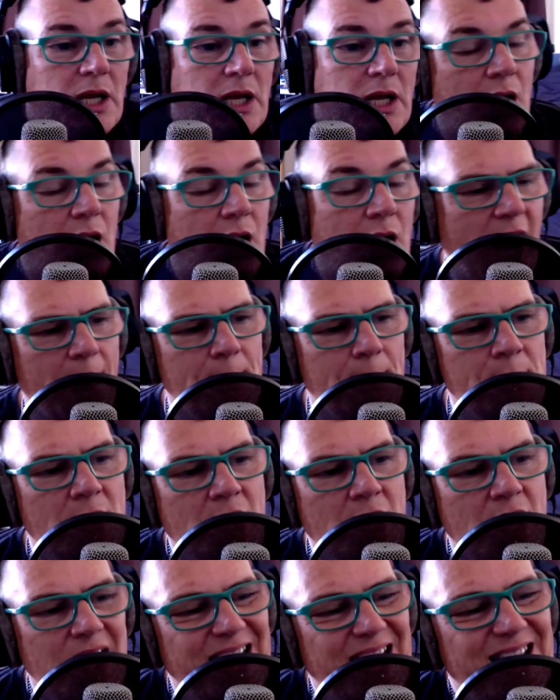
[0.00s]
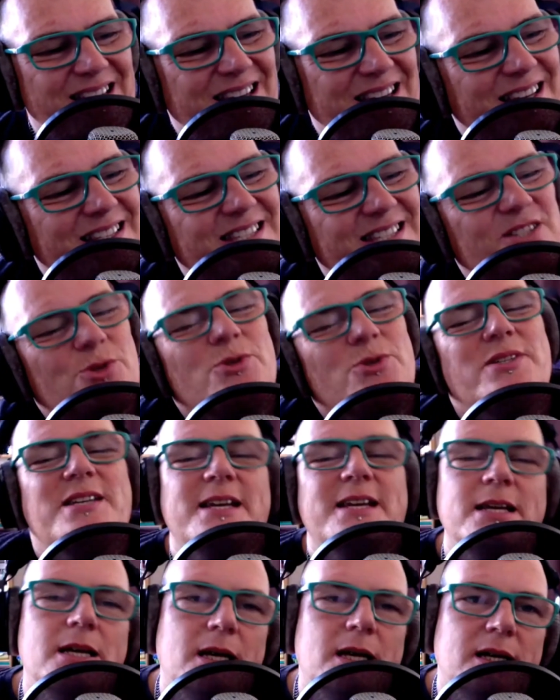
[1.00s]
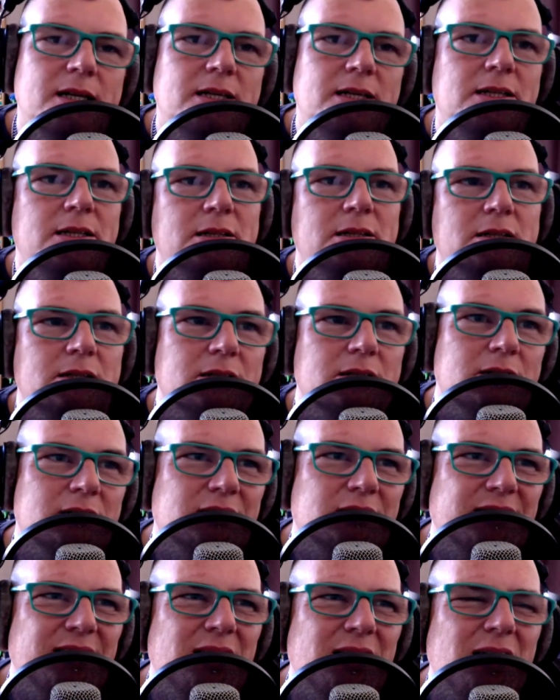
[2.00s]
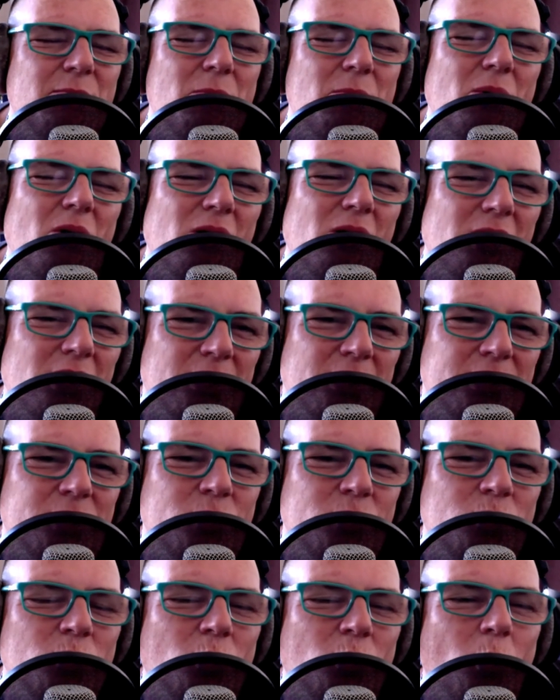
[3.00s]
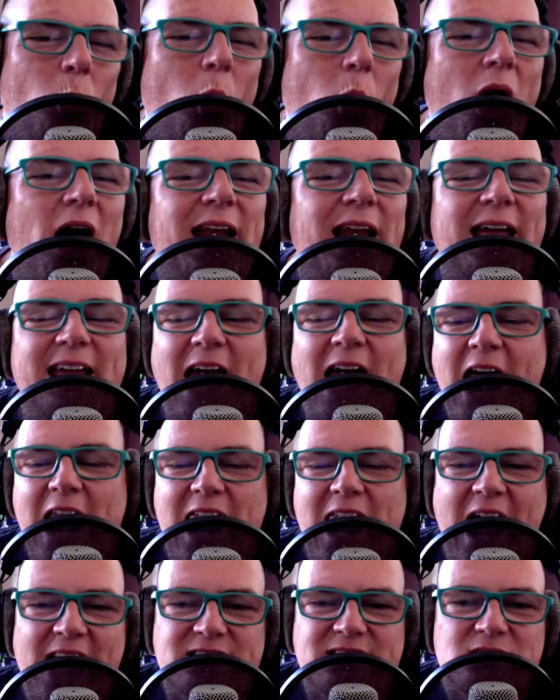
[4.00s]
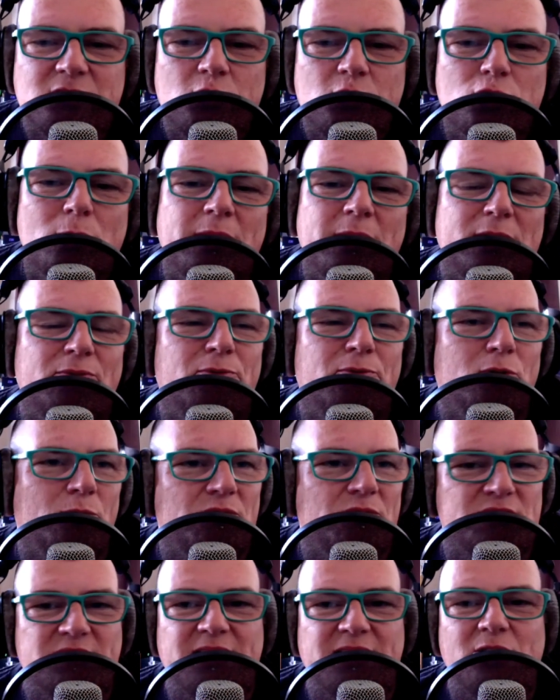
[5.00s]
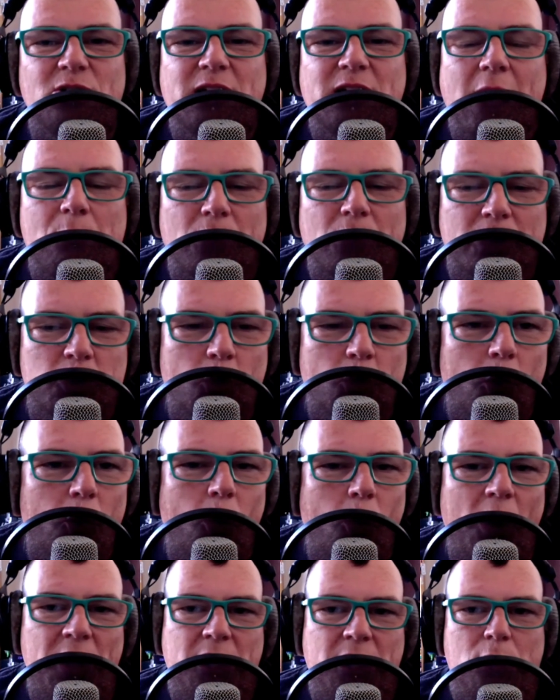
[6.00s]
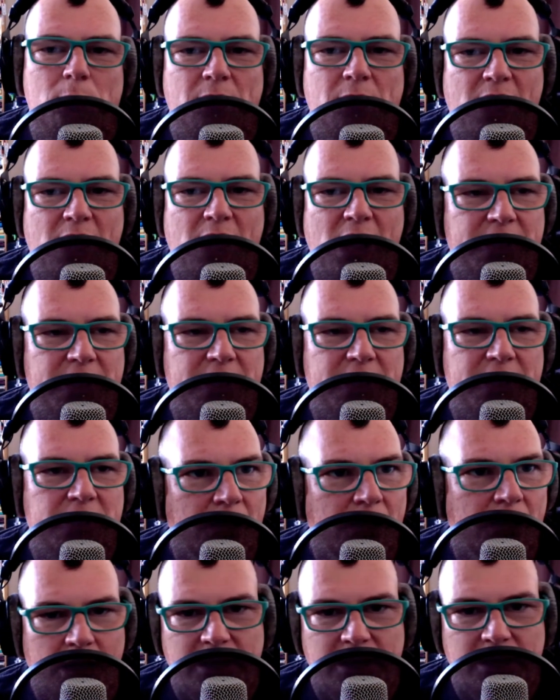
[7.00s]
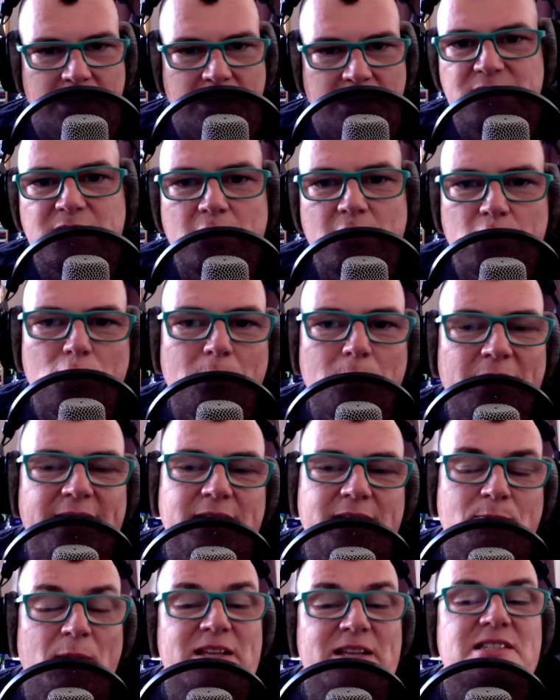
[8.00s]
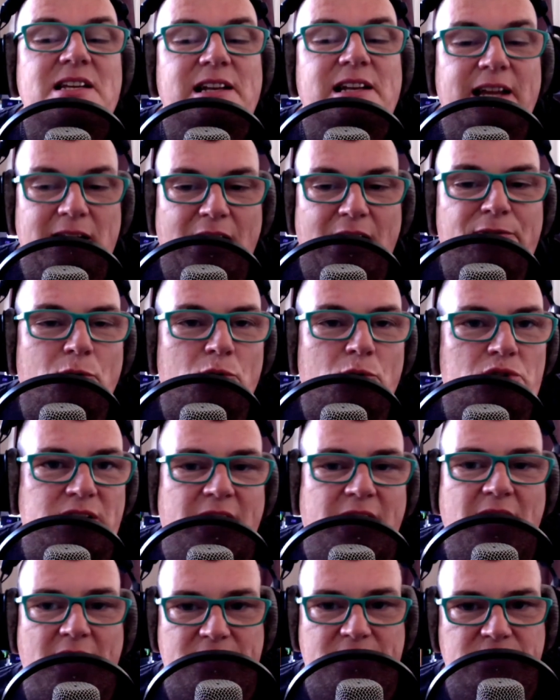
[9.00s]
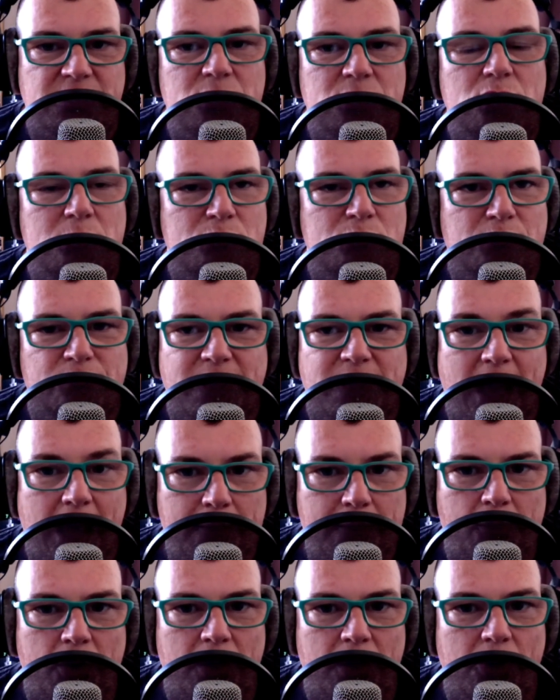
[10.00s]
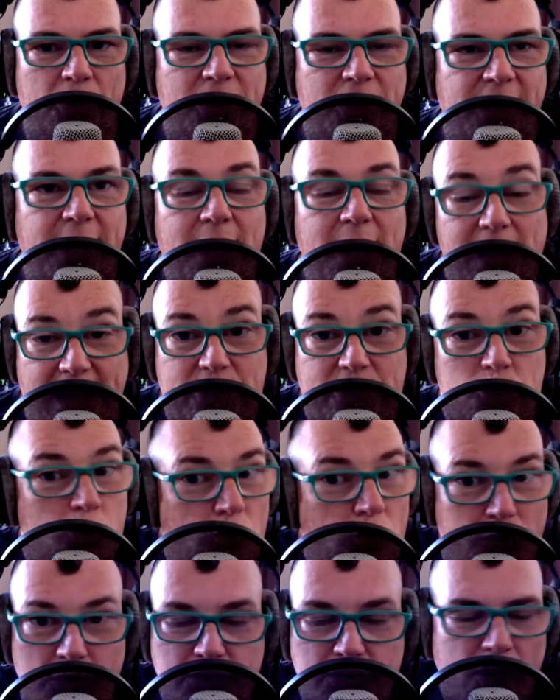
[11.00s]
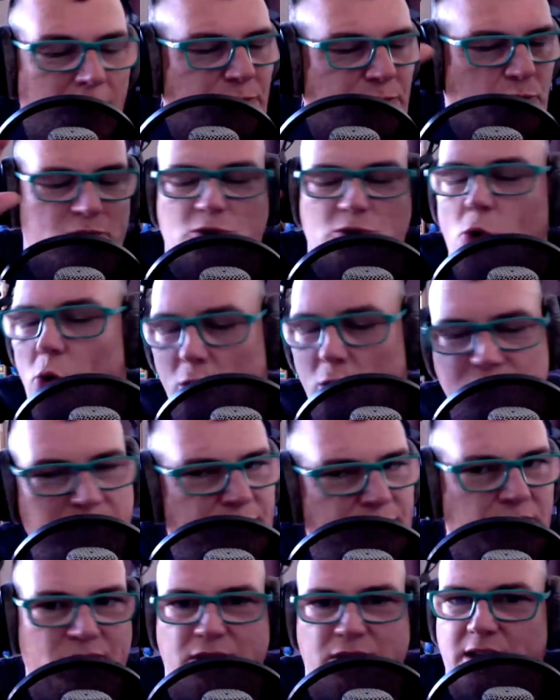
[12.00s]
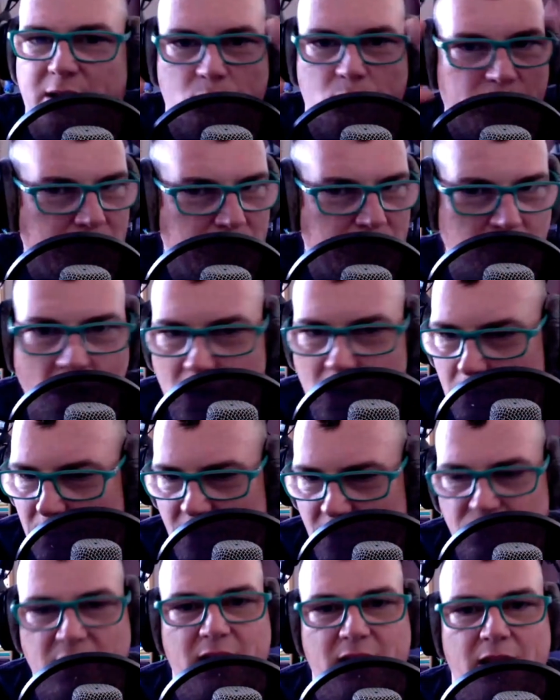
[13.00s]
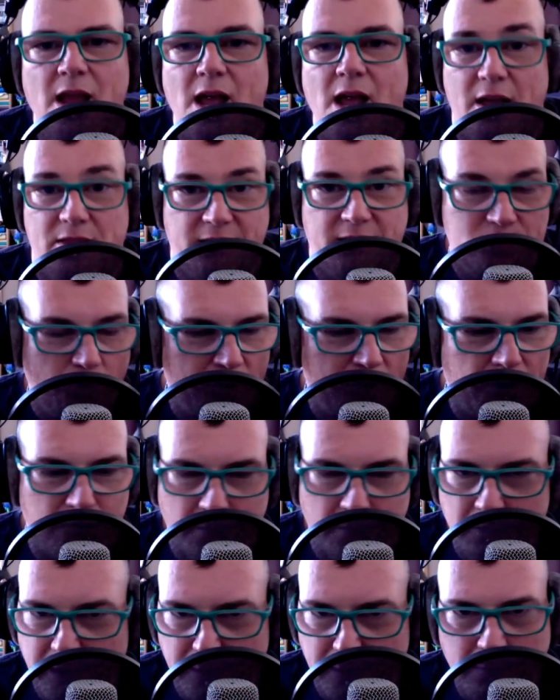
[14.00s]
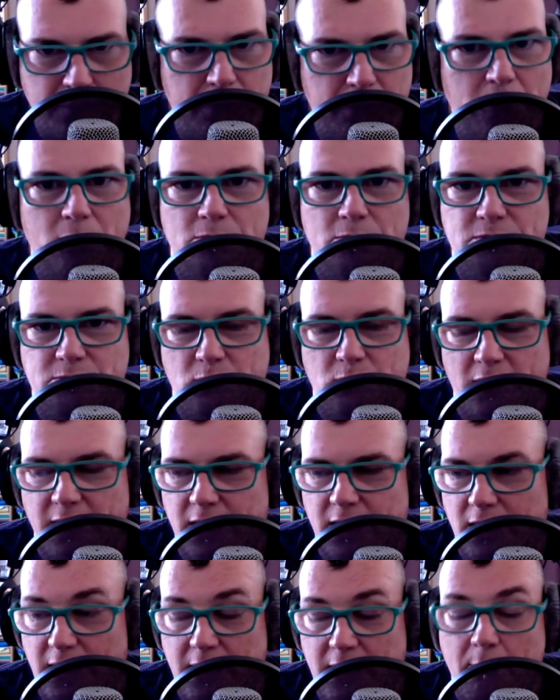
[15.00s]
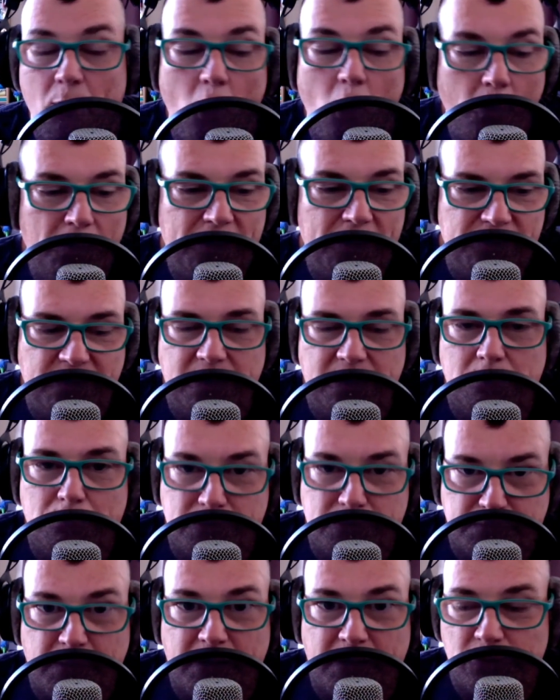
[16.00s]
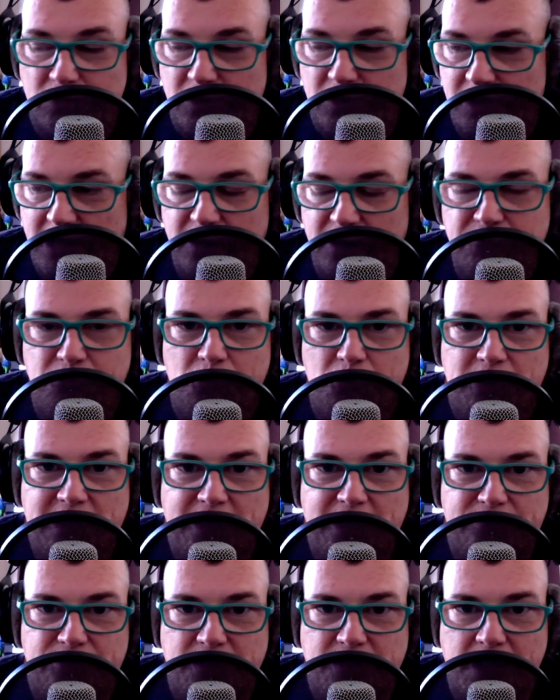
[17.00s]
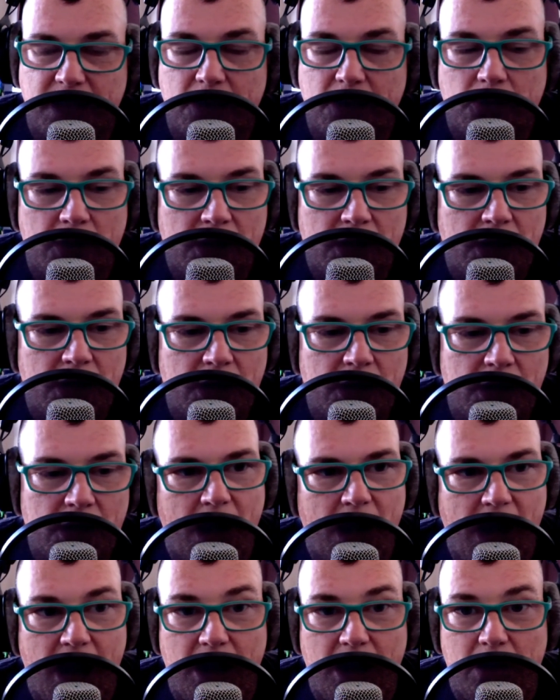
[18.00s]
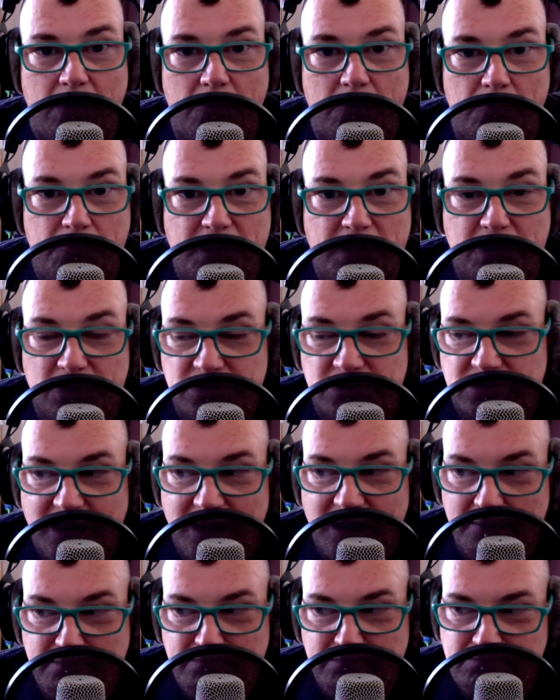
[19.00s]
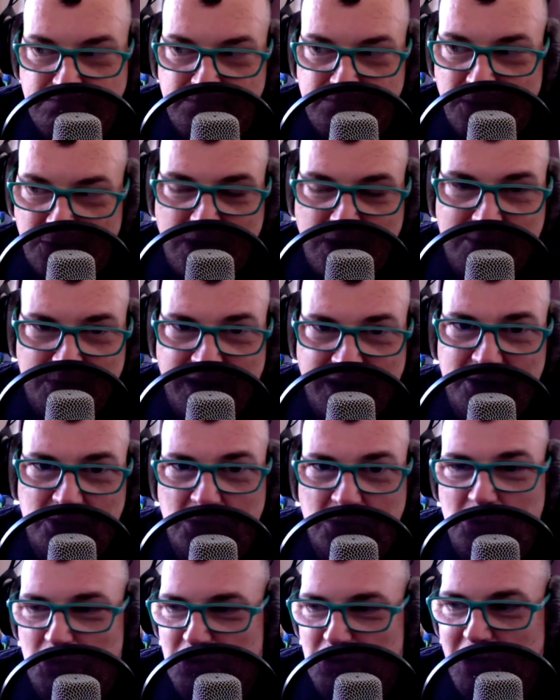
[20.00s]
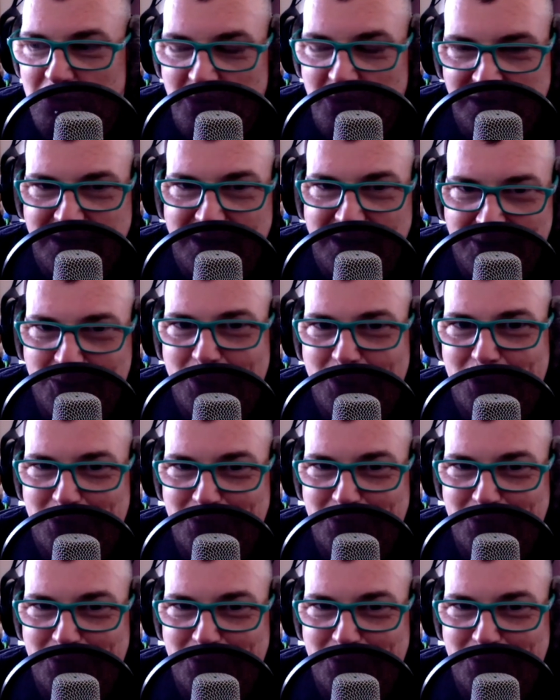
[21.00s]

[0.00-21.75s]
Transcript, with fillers: um it, it's just like oh, come on, Google. Why? Like last year, you made a phone with a single camera. You were one year behind. This year, you made basically an iPhone 10s in terms of camera. Okay, like sure, the software is a whole different thing, and we can talk about that. And that's one of the big pros, right? And I'm hoping that it's better than the iPhone 11 now, uh, because I'm, you know, I'm an Android user. I want Android to,